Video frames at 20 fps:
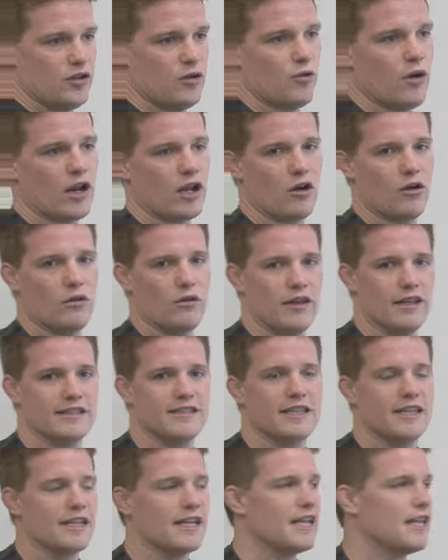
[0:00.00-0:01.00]
want to go,
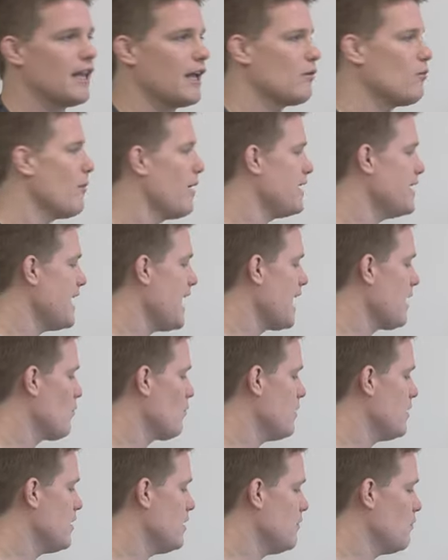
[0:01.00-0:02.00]
again, like my dad,
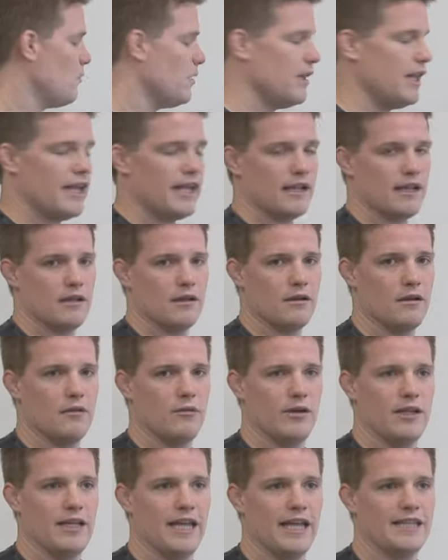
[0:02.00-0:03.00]
when
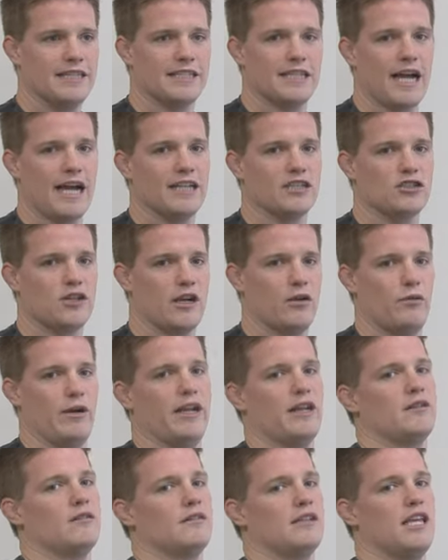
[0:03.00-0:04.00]
he had these guys trying to
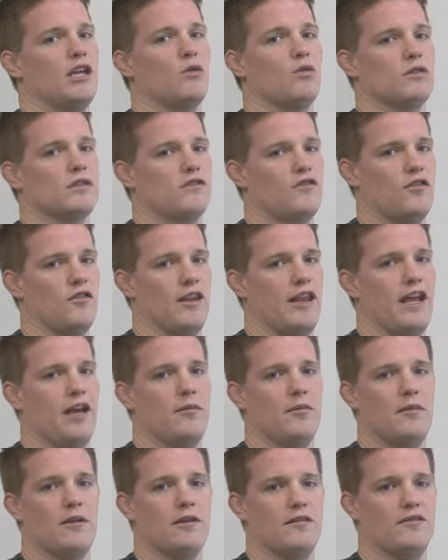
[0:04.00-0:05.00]
rank keywords
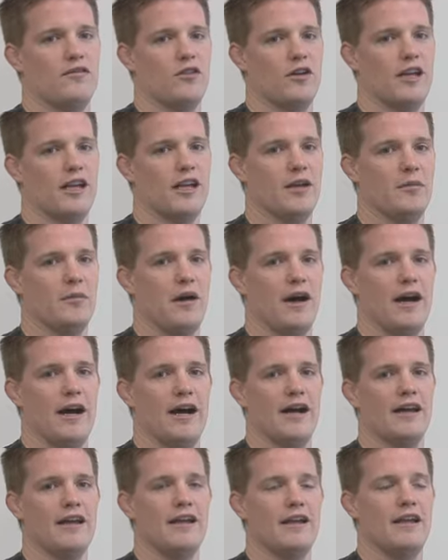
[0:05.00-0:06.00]
for him,
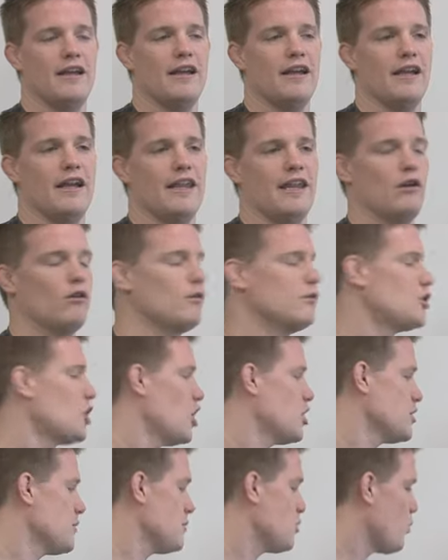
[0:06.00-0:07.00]
and they were
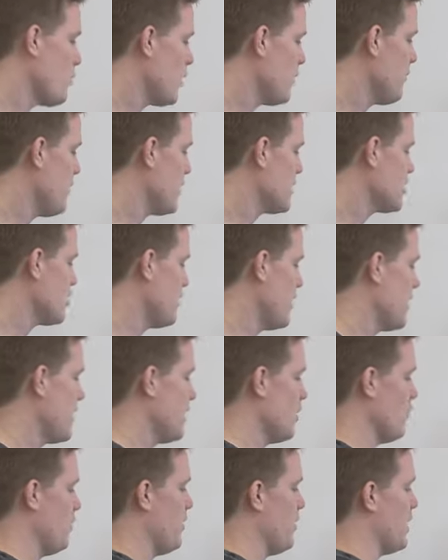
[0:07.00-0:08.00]
charging him $20 to rank
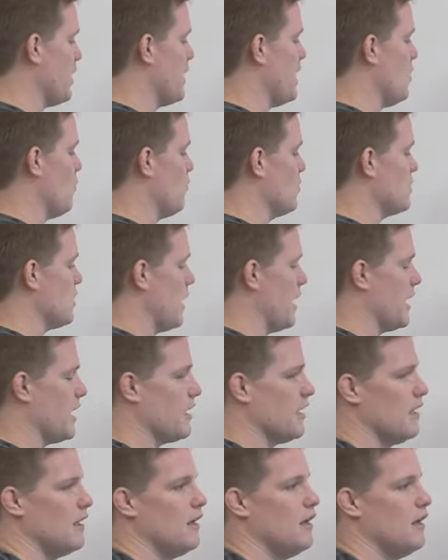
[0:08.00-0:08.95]
it, they were picking keywords like